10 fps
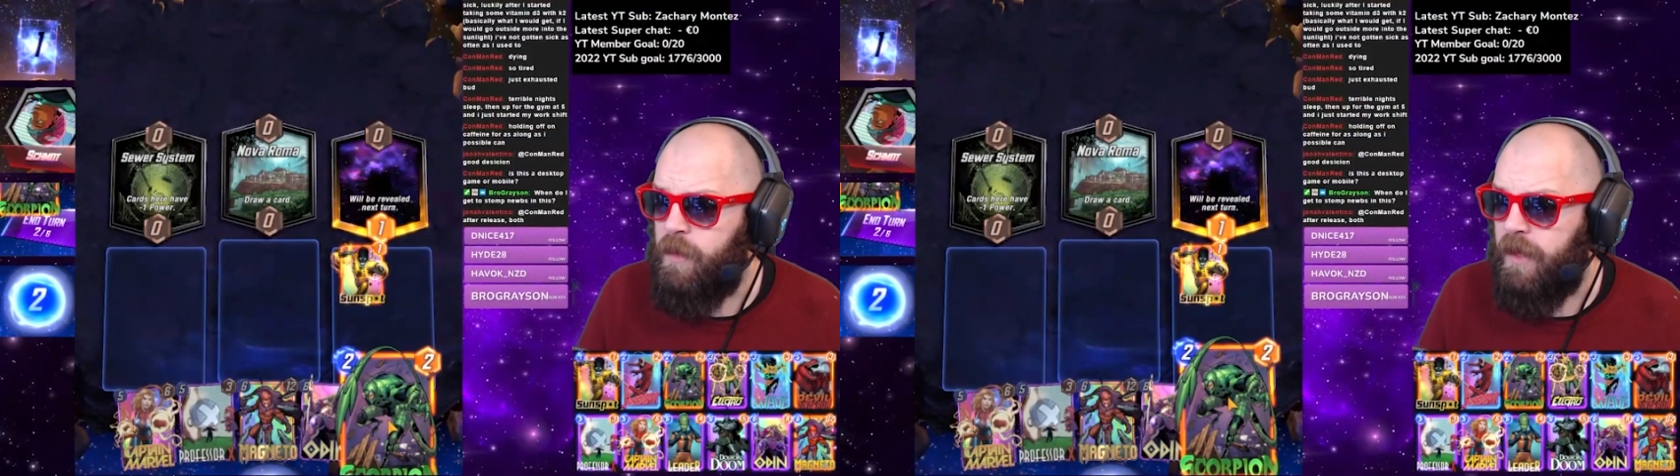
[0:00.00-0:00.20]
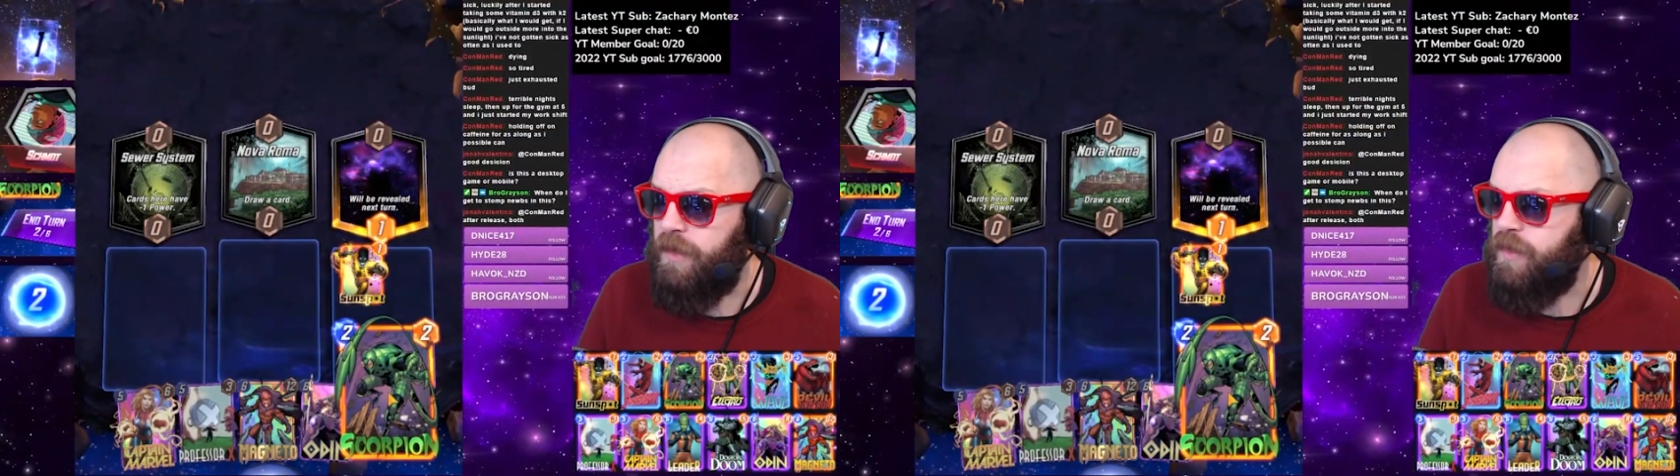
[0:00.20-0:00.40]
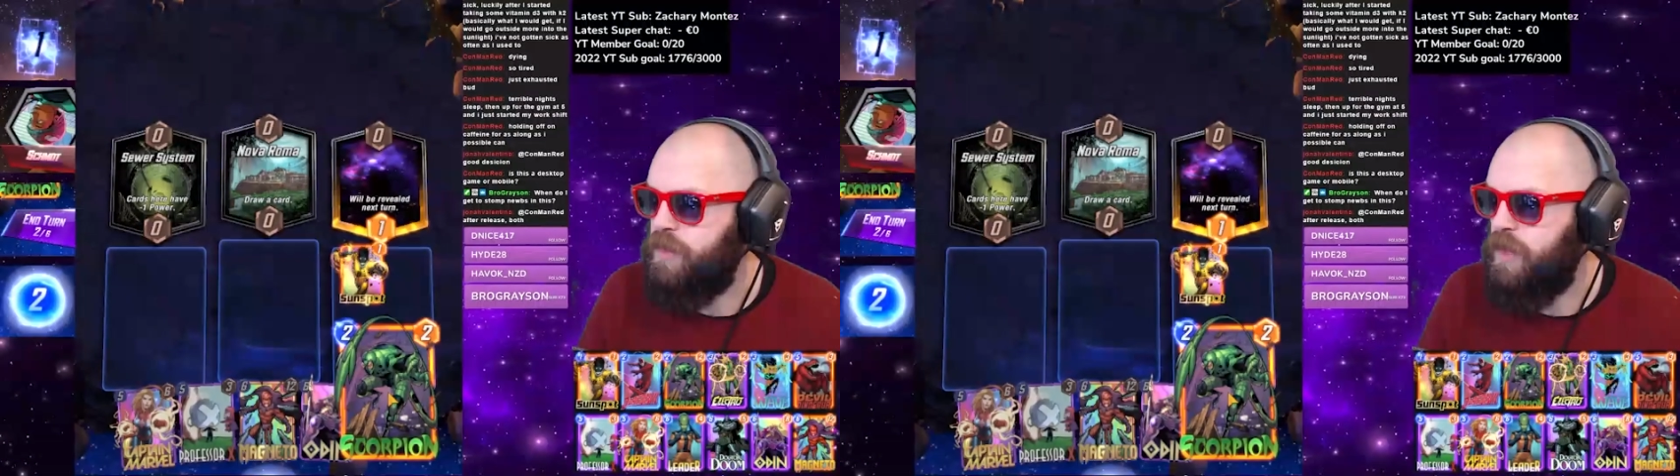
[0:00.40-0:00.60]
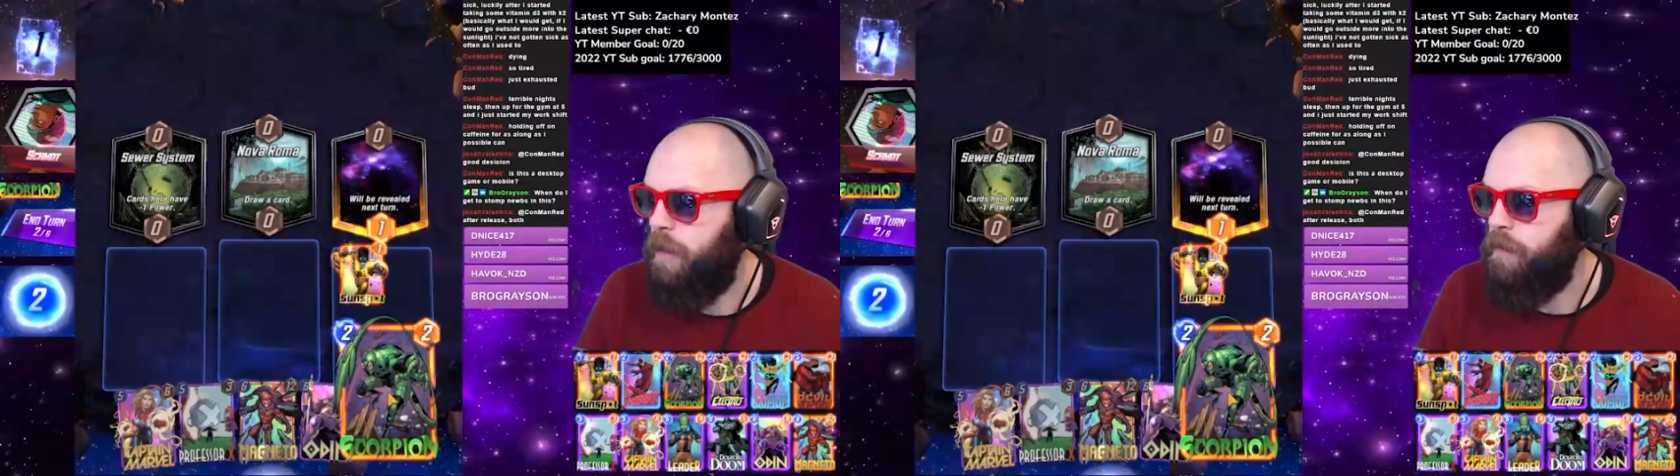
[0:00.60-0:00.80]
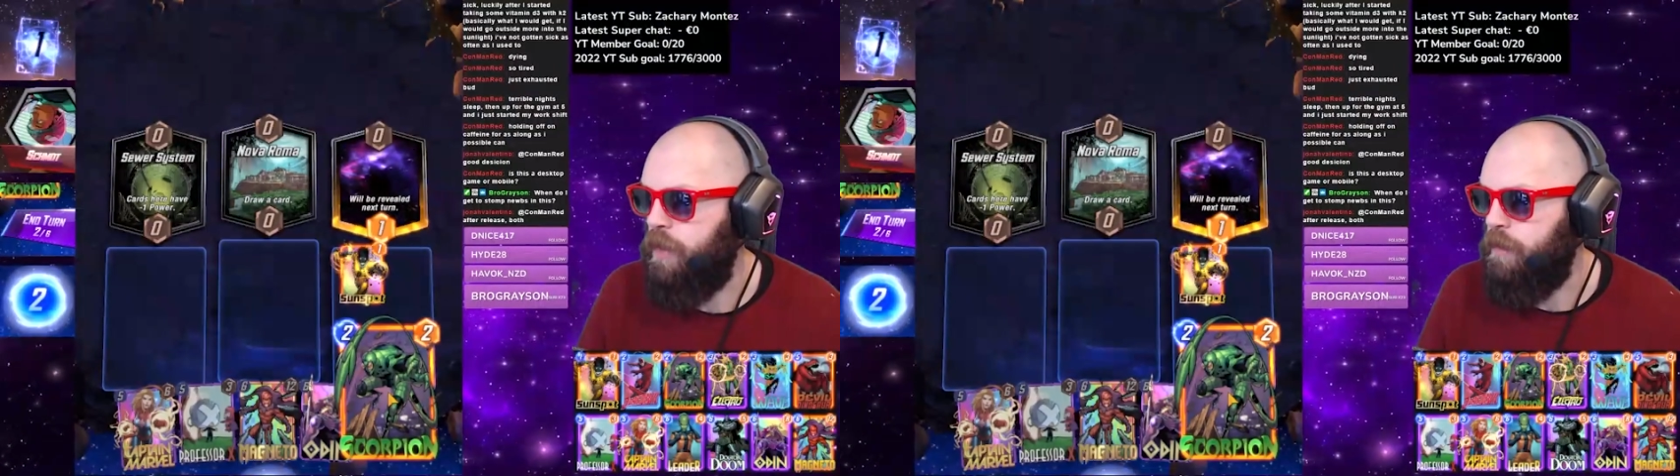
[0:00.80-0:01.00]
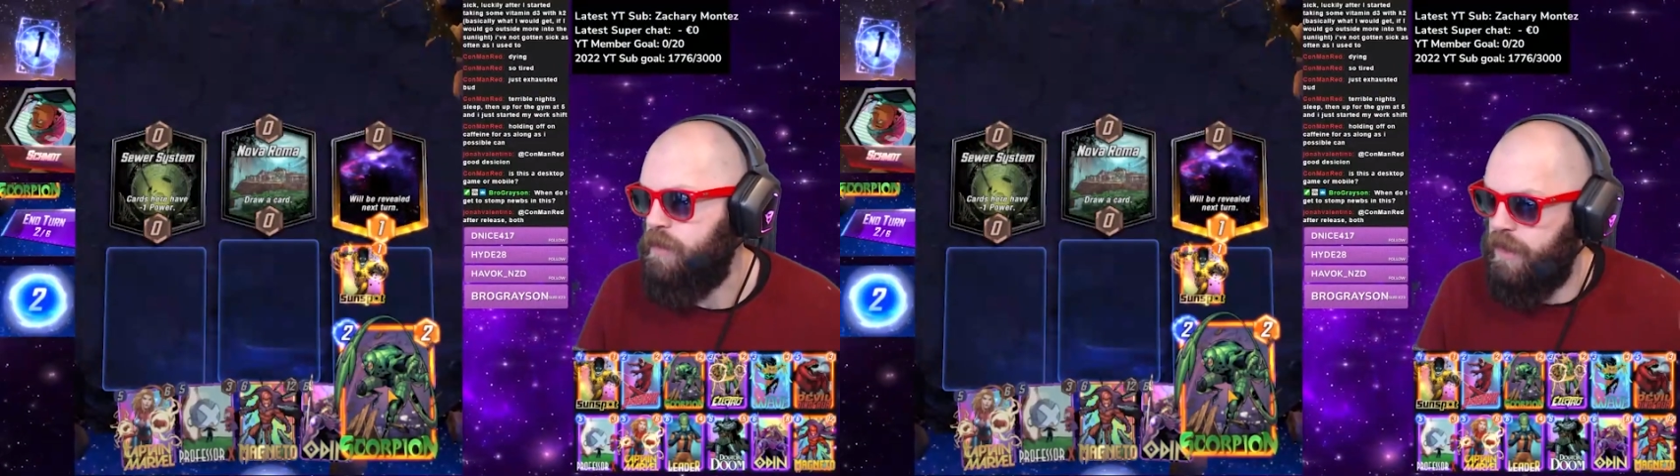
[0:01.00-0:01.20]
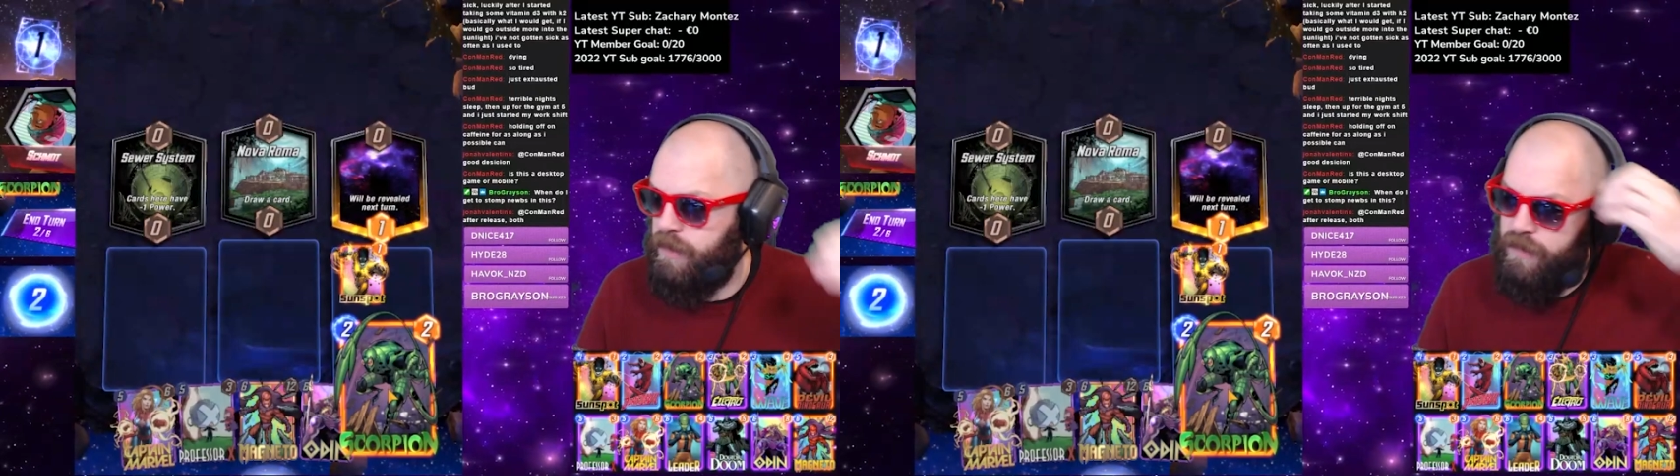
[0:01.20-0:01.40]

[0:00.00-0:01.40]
do I get to stomp noobs in this?